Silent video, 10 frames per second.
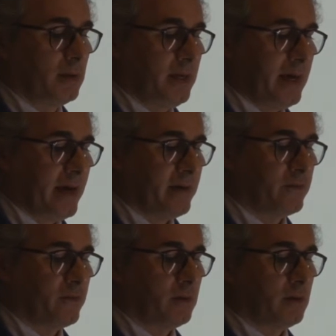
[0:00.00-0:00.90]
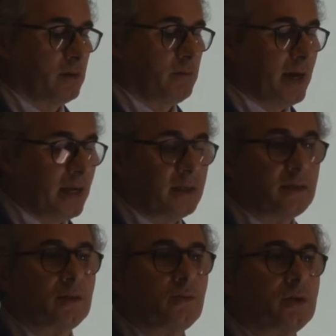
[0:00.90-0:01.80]
they have mild
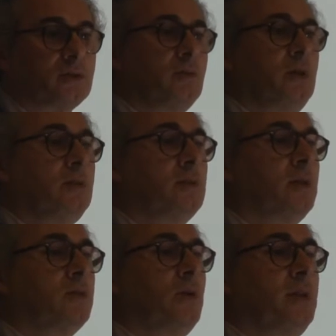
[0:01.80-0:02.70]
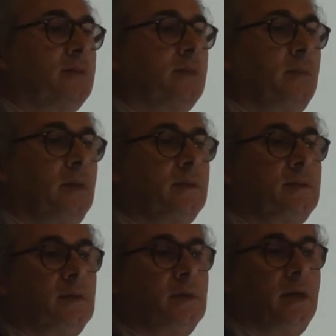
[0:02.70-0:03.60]
intellectual
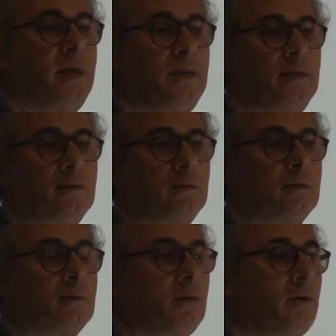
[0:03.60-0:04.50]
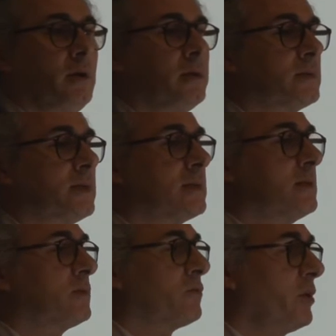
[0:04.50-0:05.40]
disability and early onset
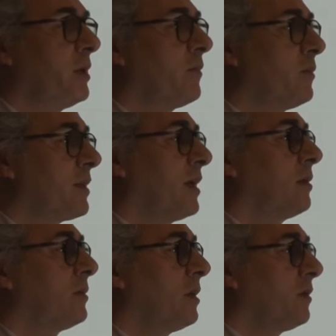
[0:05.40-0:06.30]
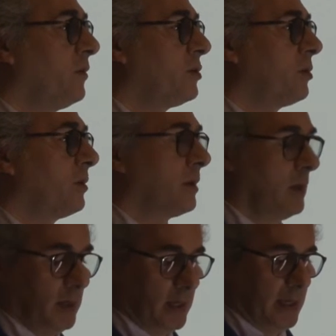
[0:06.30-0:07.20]
schizophrenia with catatonic feature.
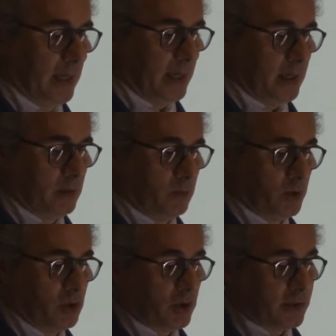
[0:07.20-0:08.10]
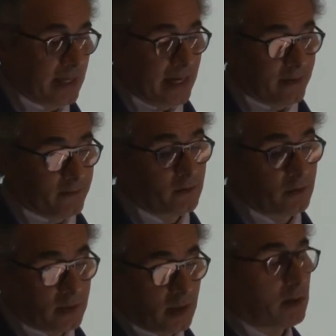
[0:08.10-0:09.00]
And we just have the
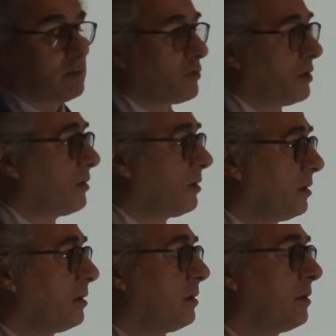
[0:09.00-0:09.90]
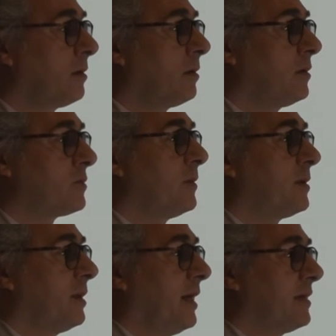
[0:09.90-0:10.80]
second brother
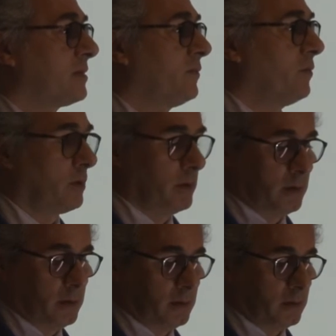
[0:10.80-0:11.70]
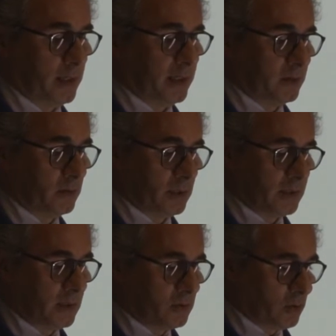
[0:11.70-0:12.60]
hospitalized for the catatonic
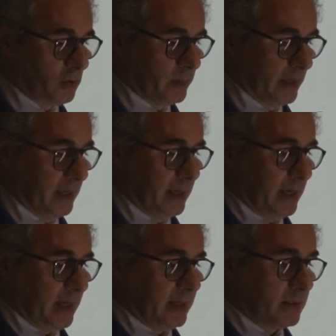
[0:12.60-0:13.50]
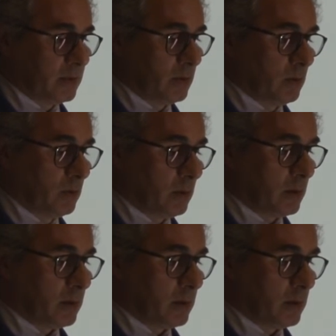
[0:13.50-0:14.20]
syndrome. And so